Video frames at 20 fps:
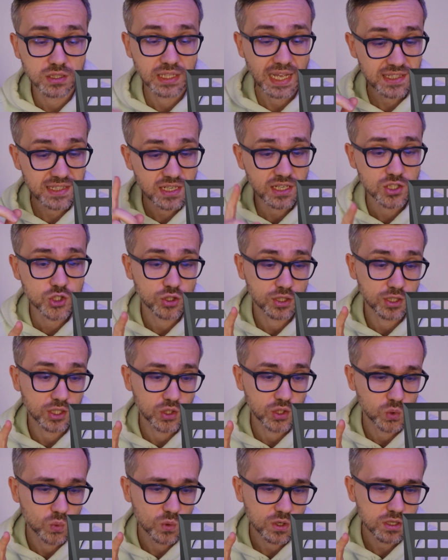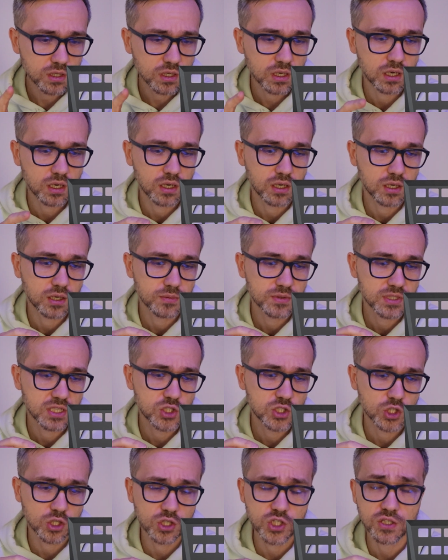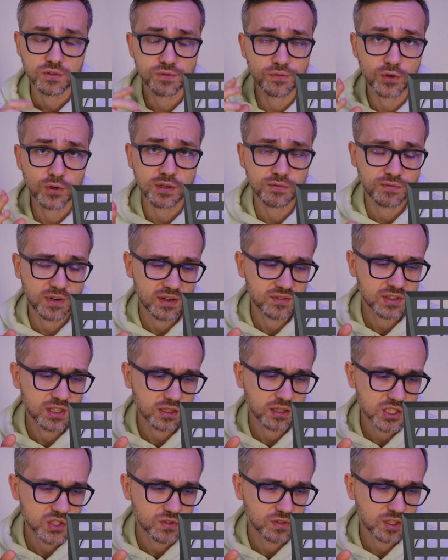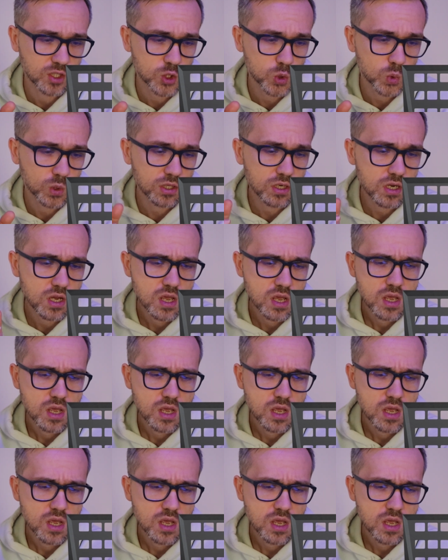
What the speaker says: that's actually a good one. They charging $45 for this one.